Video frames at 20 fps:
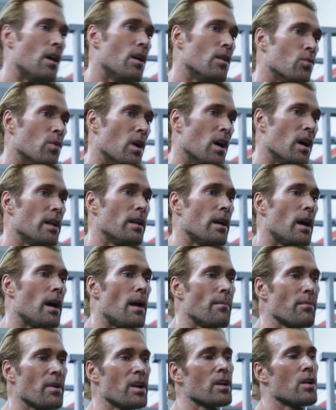Well,
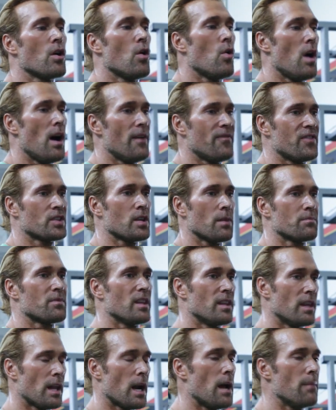I'm going to go off of
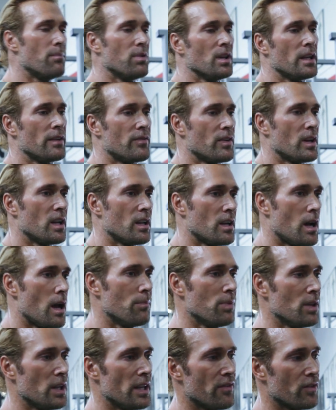something that I believe in. I
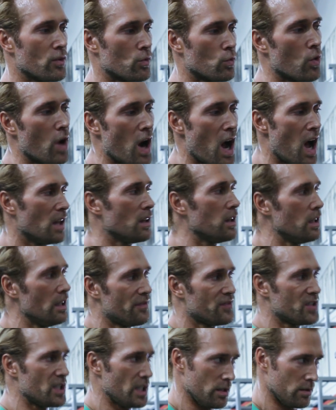believe in raw
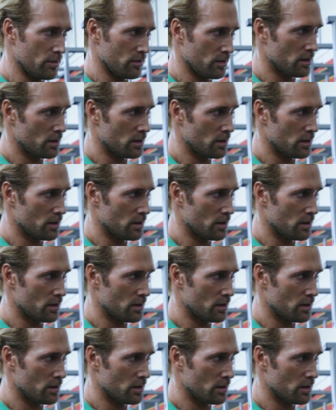lifting.